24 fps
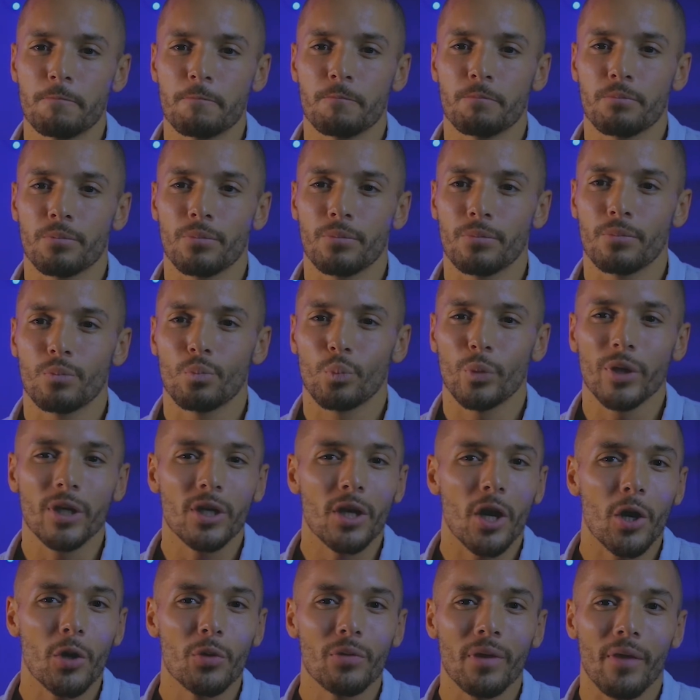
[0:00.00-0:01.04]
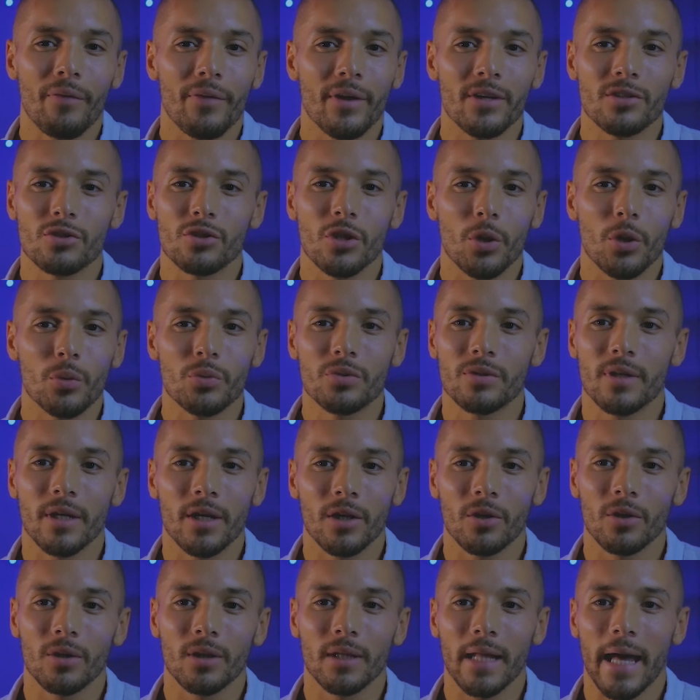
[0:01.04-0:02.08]
we know that there's no
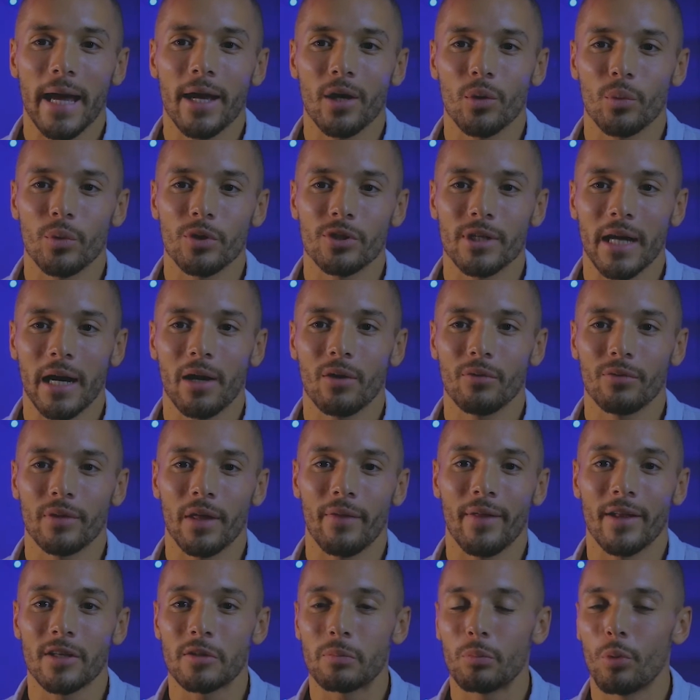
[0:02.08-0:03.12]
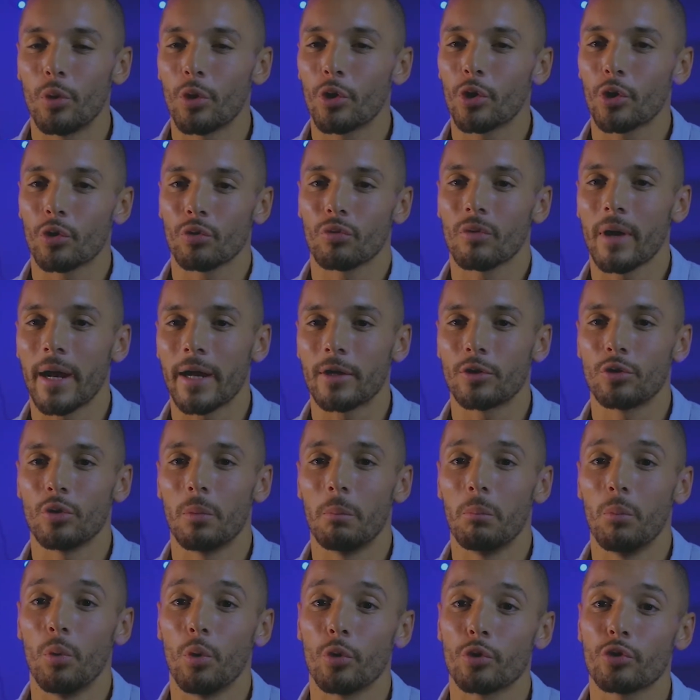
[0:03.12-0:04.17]
single language out there that's more correct or
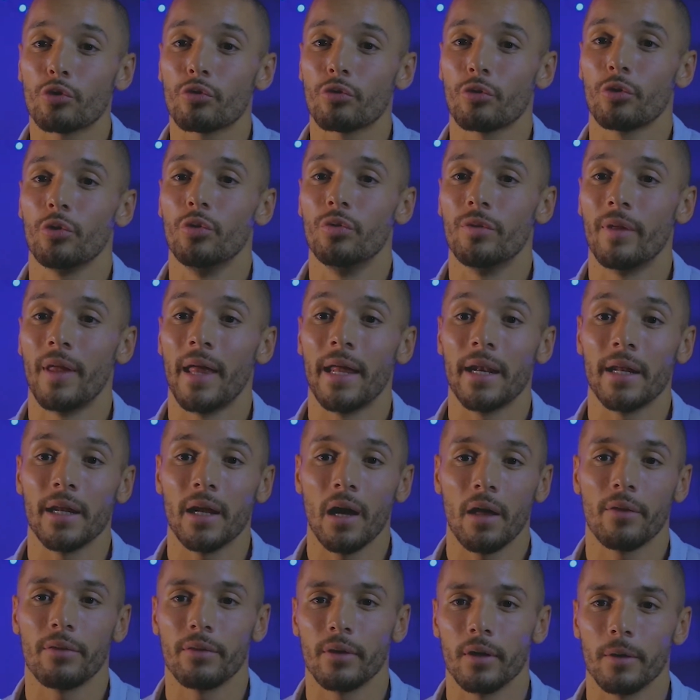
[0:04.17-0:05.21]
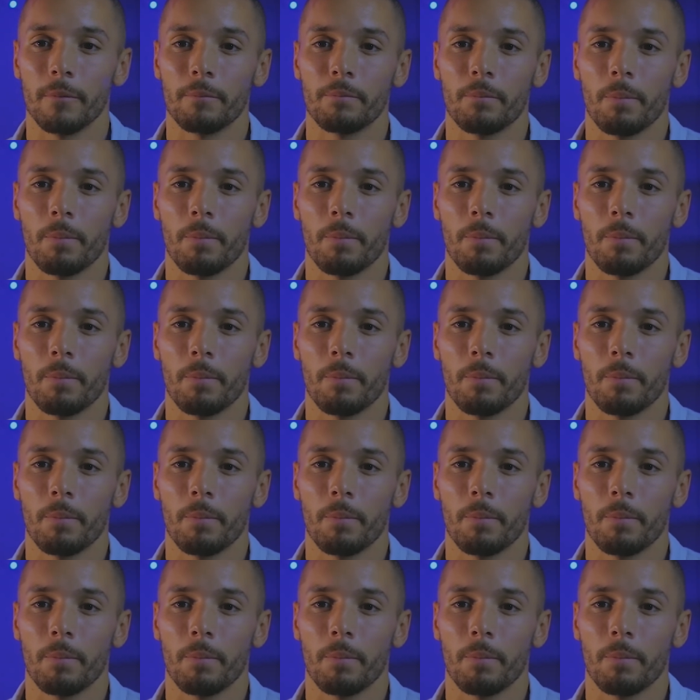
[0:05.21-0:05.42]
more true than any other.